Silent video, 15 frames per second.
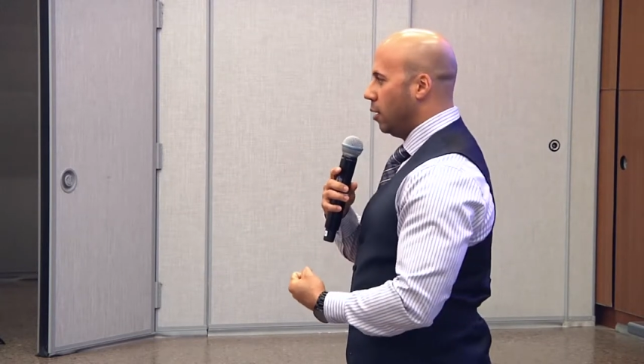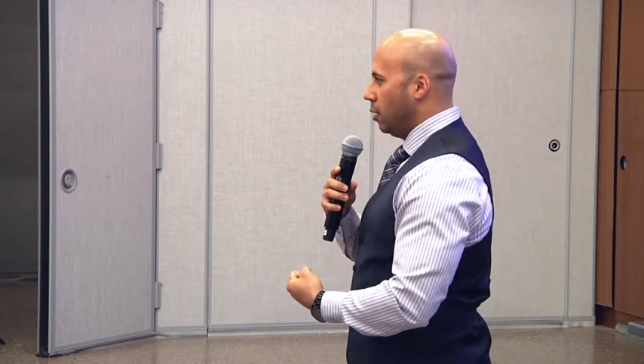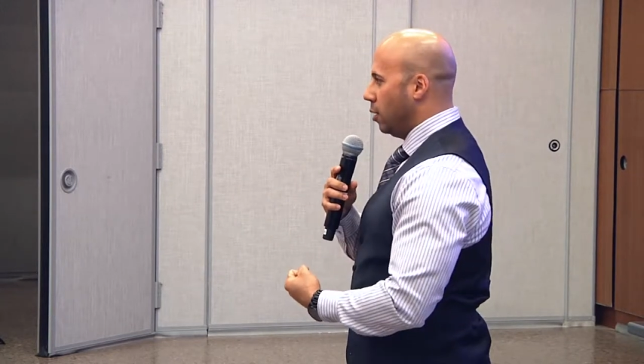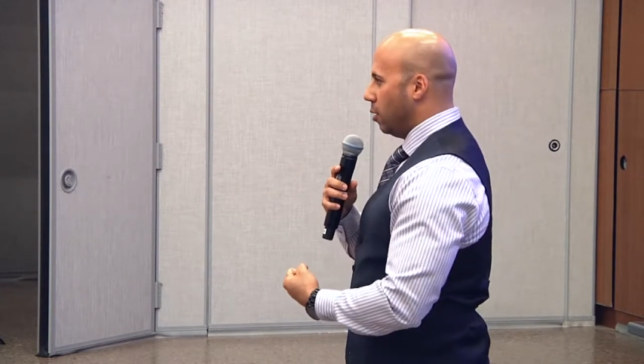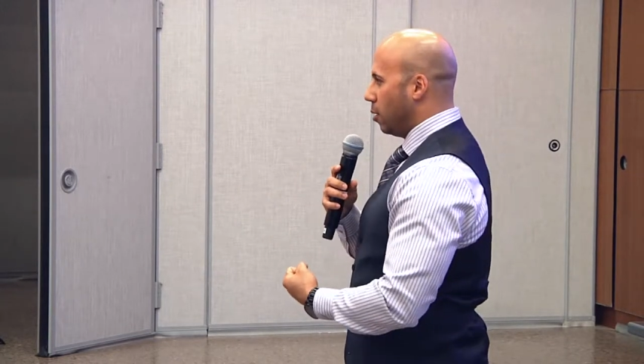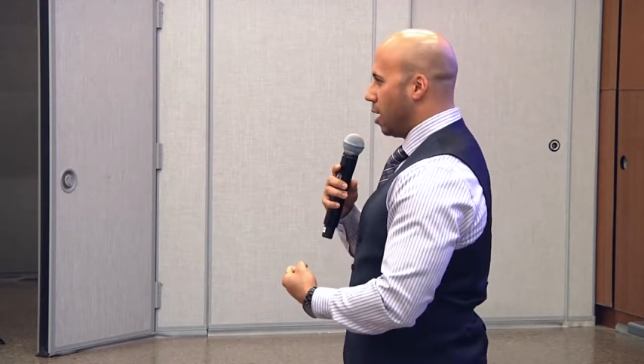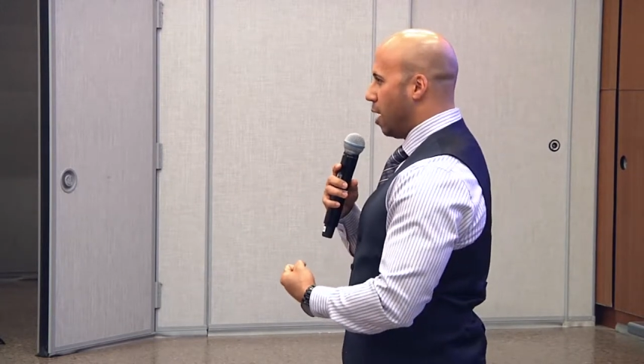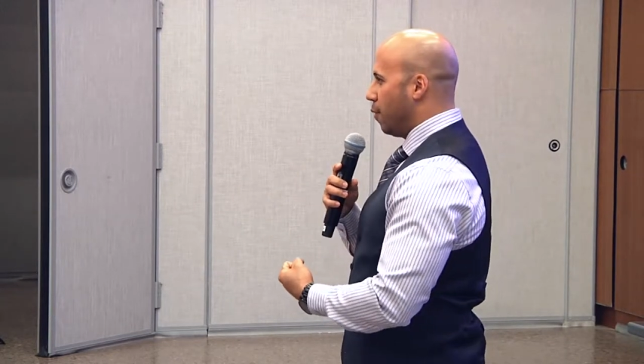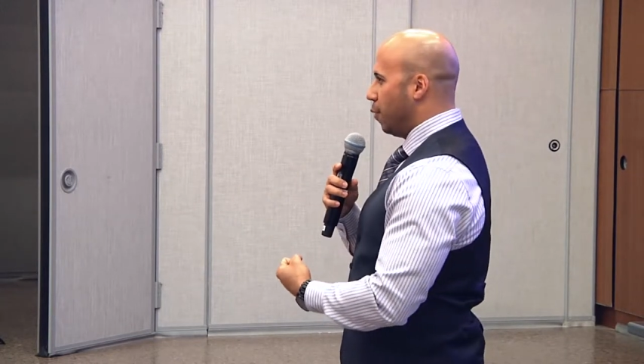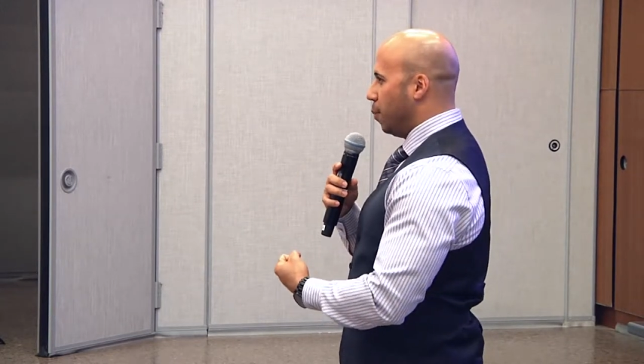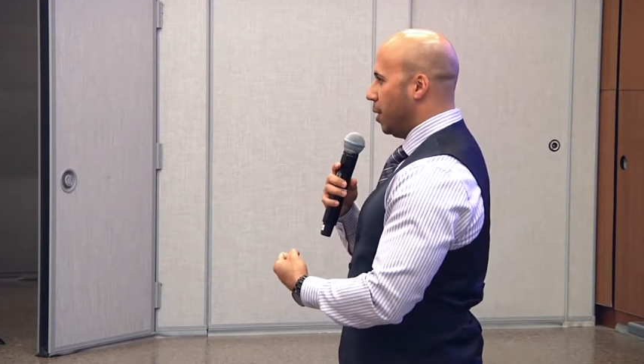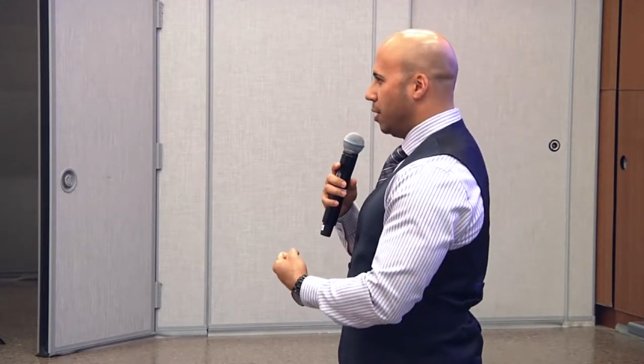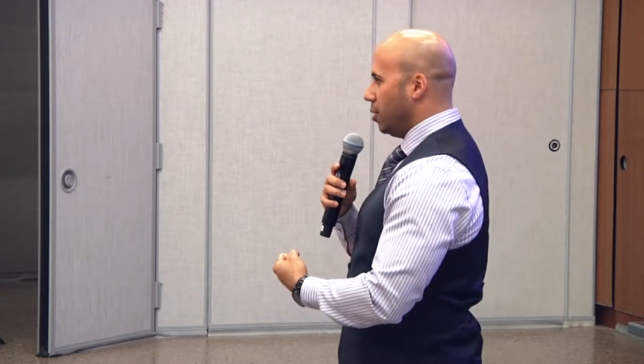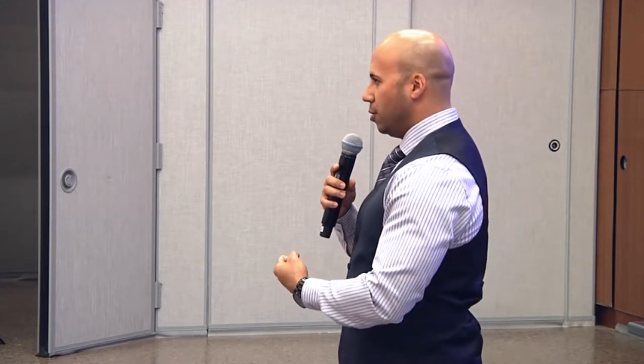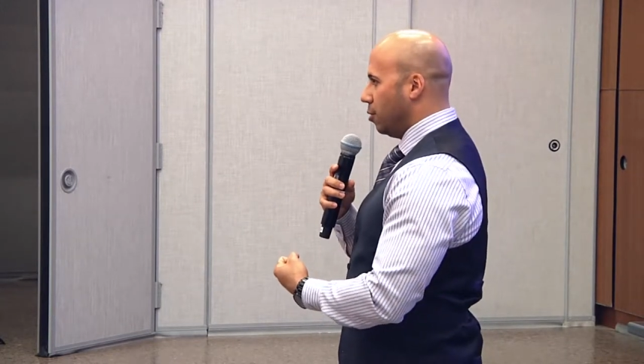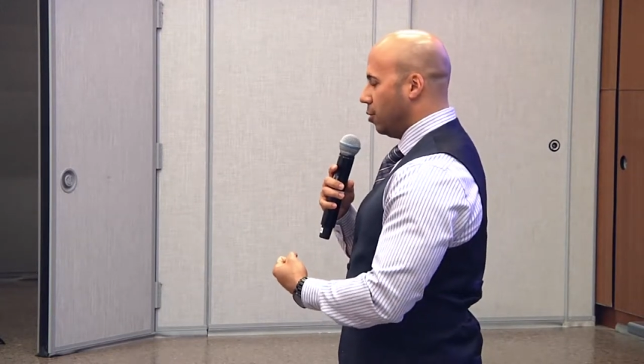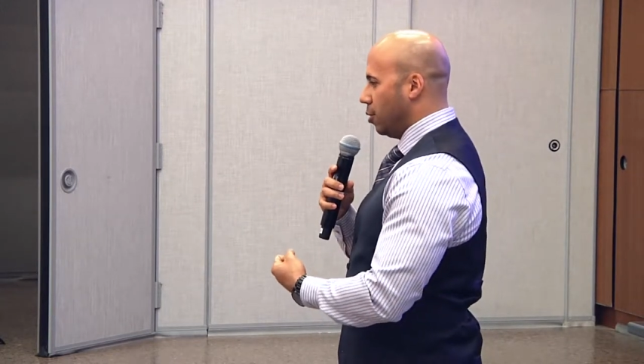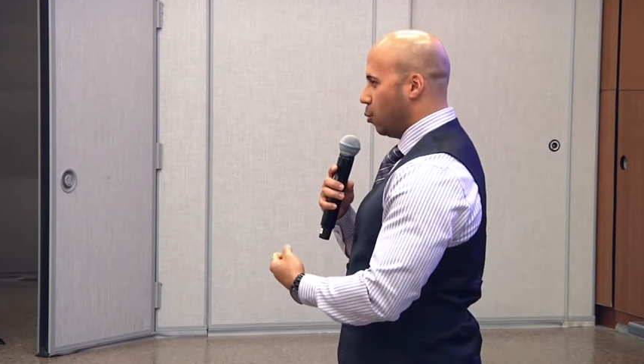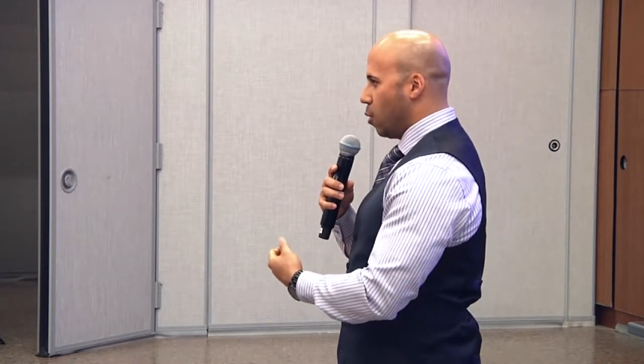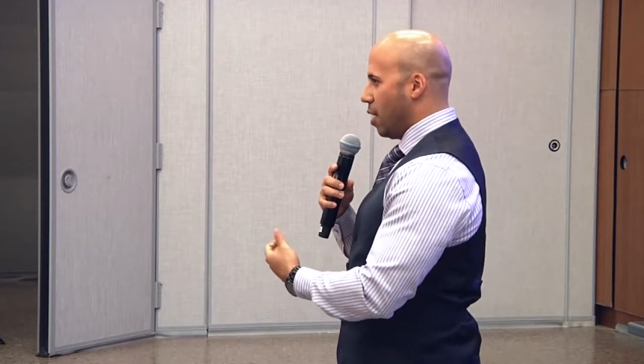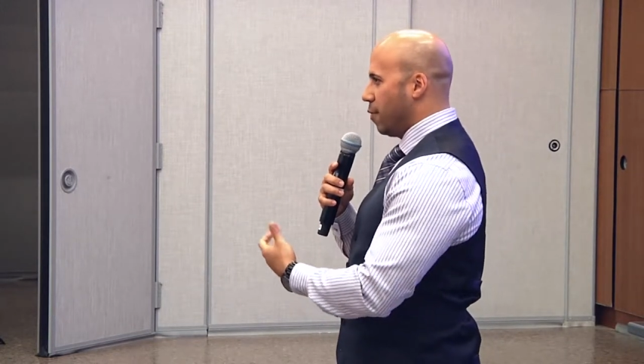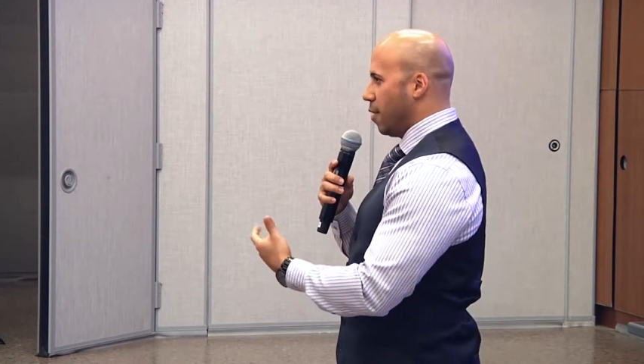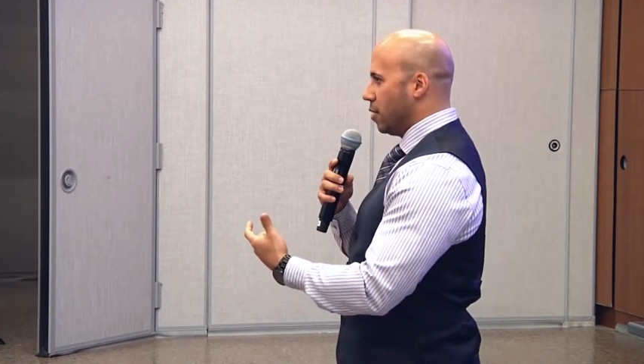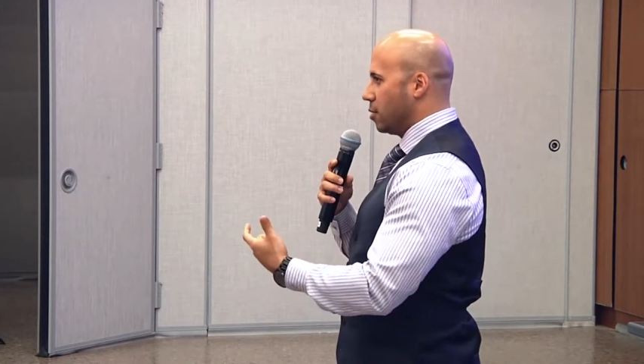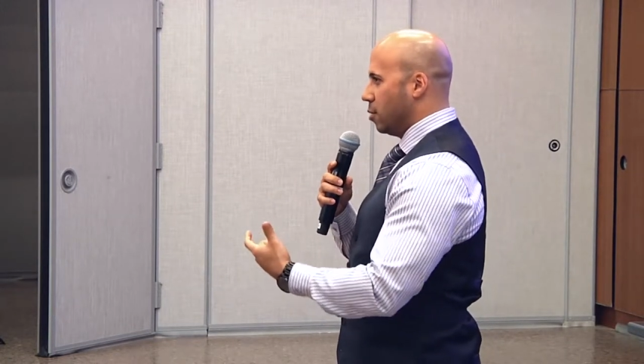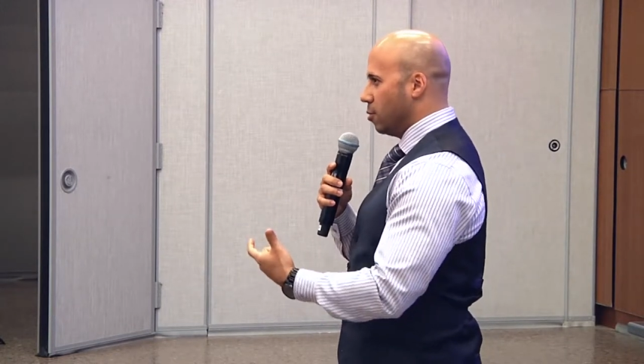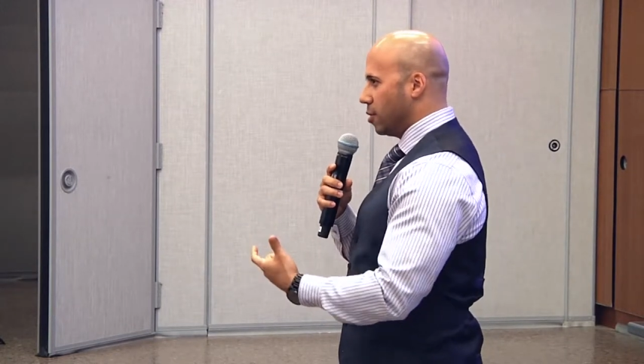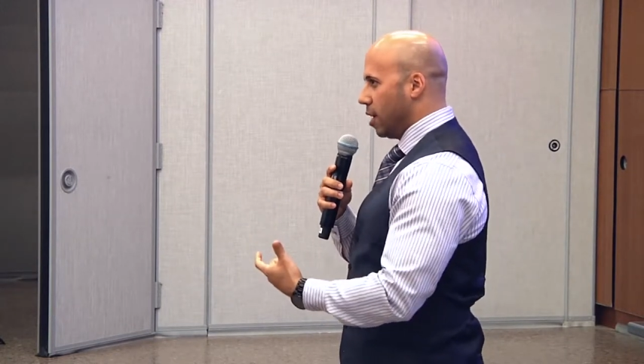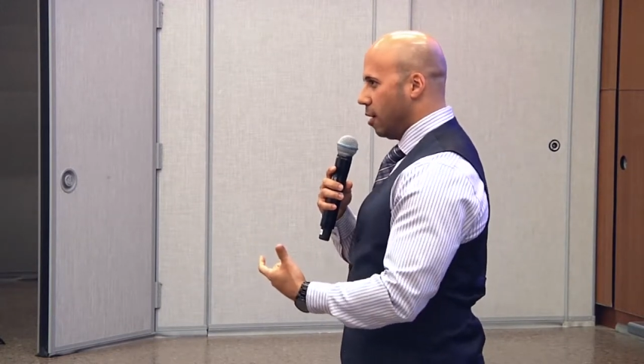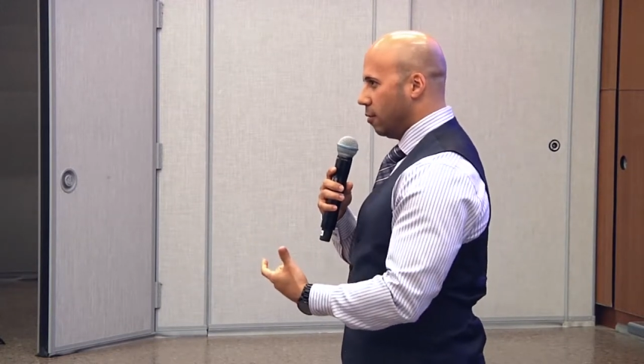You know, God forbid you, your Wi-Fi
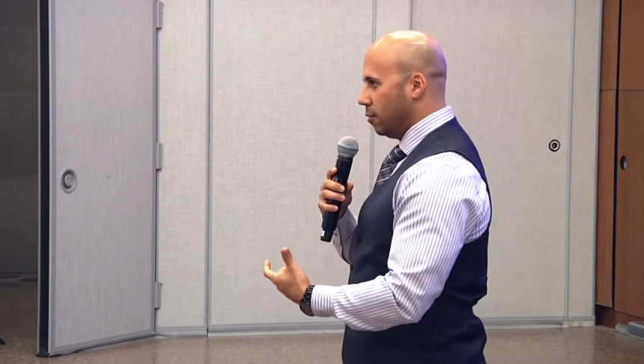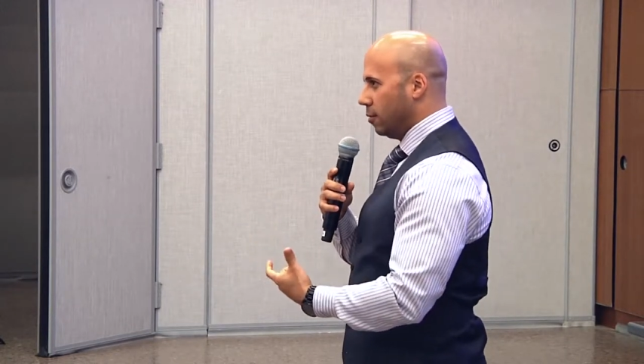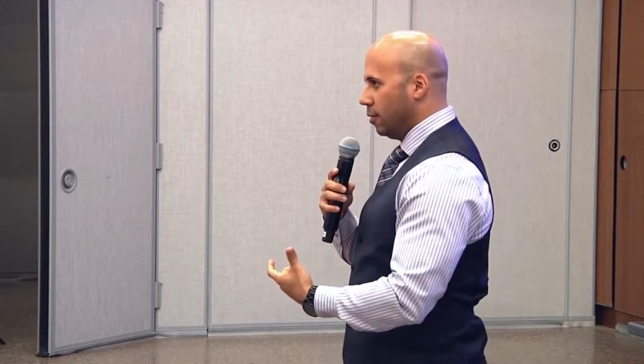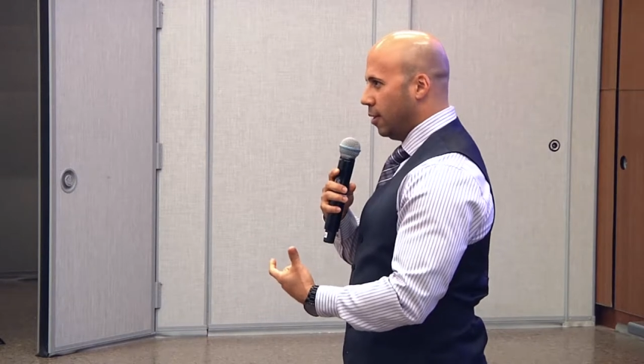slows down.